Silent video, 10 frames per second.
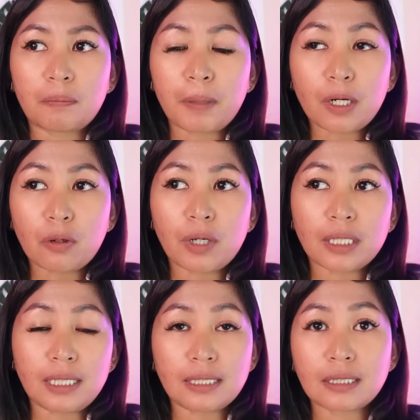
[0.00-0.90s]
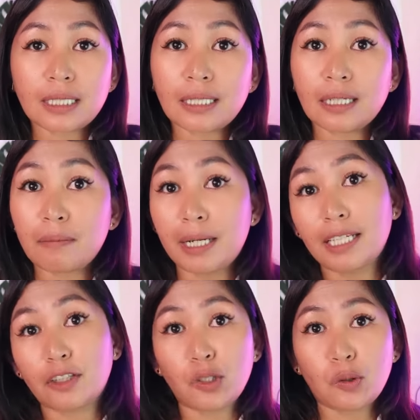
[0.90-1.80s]
Pero at least nagiging
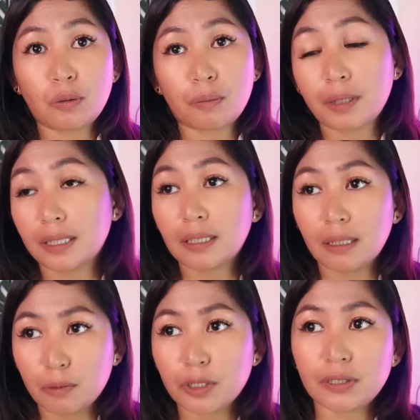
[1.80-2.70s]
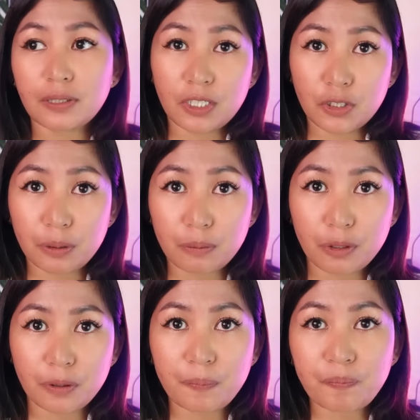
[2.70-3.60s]
maliit yung monthly amortization
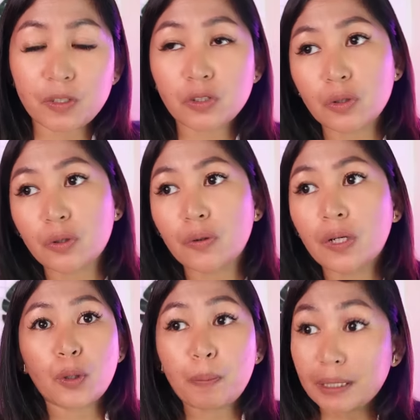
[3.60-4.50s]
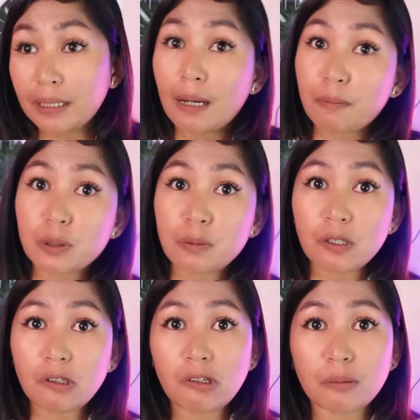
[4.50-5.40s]
mo. So, or pag tinapos mo
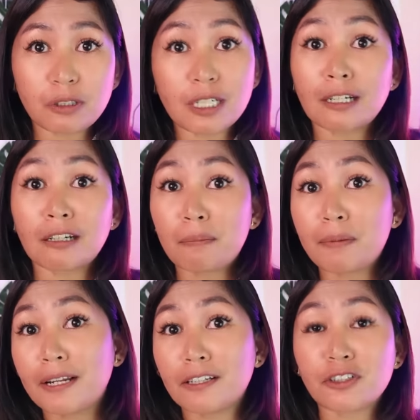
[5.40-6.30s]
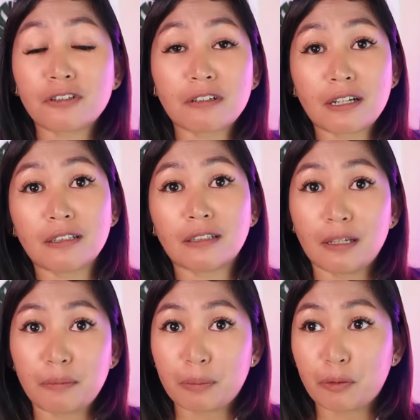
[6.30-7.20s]
yung loan mo, nare-replenish yung credit
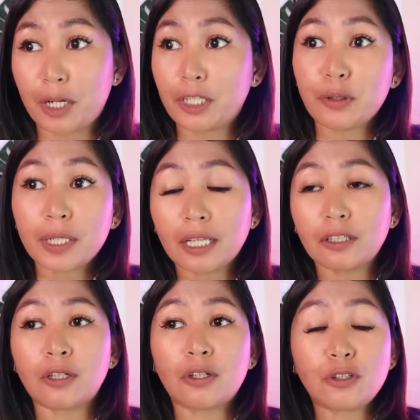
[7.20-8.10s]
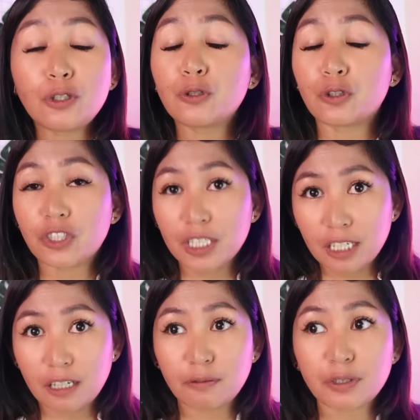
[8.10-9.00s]
limit mo. And you can use
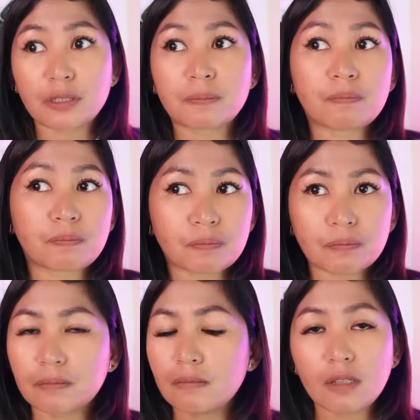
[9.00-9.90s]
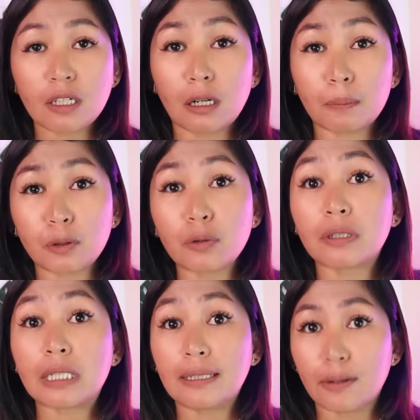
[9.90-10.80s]
GGIVES up to
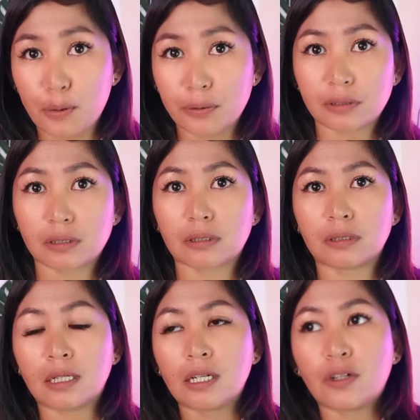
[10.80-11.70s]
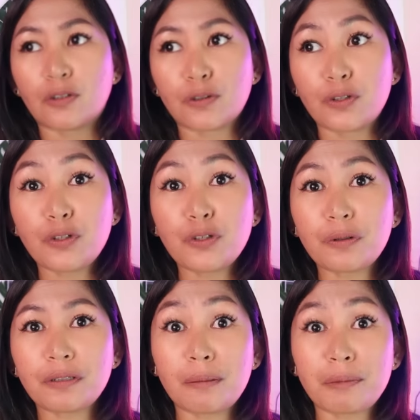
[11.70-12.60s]
3 loans. So, yun
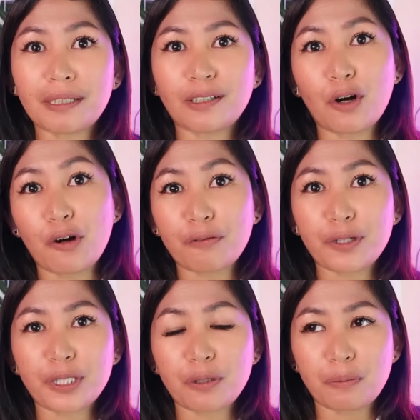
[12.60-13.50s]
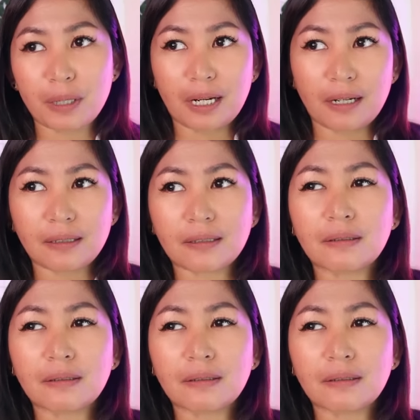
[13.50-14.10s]
yung limited offer niya kumbaga.